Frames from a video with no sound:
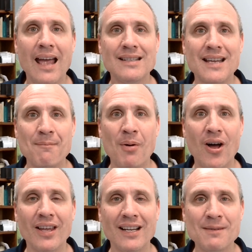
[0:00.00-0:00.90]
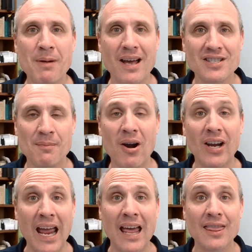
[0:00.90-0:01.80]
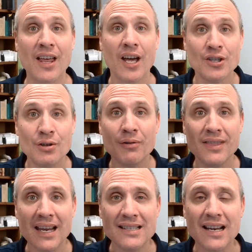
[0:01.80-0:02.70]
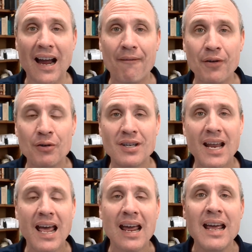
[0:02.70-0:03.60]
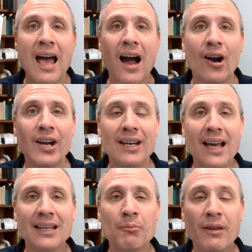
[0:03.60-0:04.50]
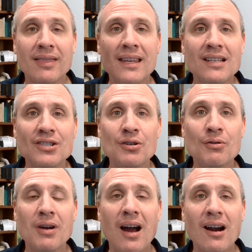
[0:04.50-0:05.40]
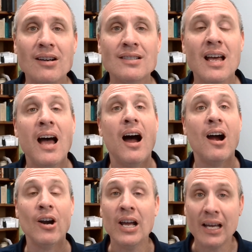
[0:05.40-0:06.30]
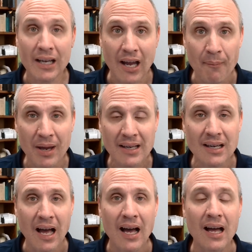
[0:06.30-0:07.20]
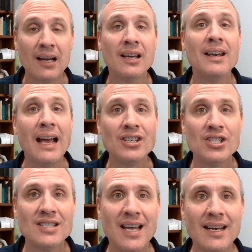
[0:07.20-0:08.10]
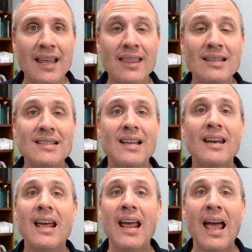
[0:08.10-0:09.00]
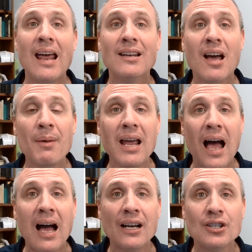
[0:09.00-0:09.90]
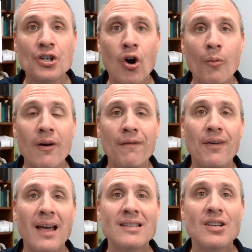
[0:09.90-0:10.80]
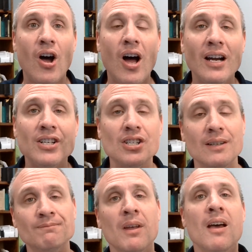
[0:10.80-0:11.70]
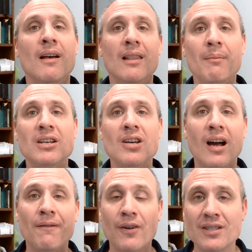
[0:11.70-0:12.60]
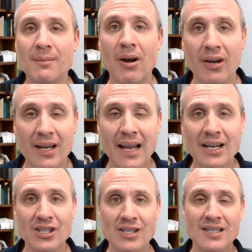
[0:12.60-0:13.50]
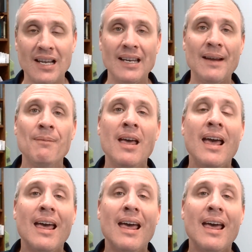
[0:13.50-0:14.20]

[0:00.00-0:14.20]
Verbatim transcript: Hey, St. Paul, it's Pastor Mark, and the two things I got for you today are connected with these two cards. Our coming uh, Connection Sunday this Sunday and coming Oktoberfest auction. Let me talk first about Connection Sunday.